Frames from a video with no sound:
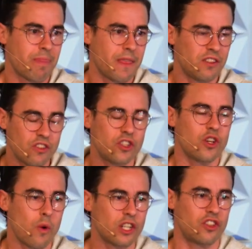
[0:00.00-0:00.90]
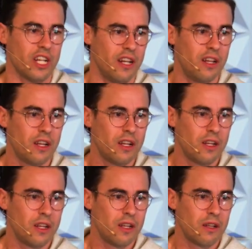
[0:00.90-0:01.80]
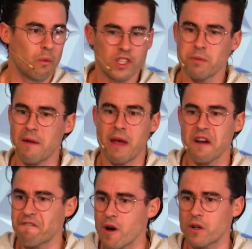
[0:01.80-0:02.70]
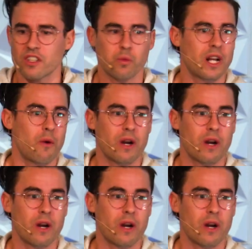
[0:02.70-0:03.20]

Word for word: This is a good question. What's my main focus when I,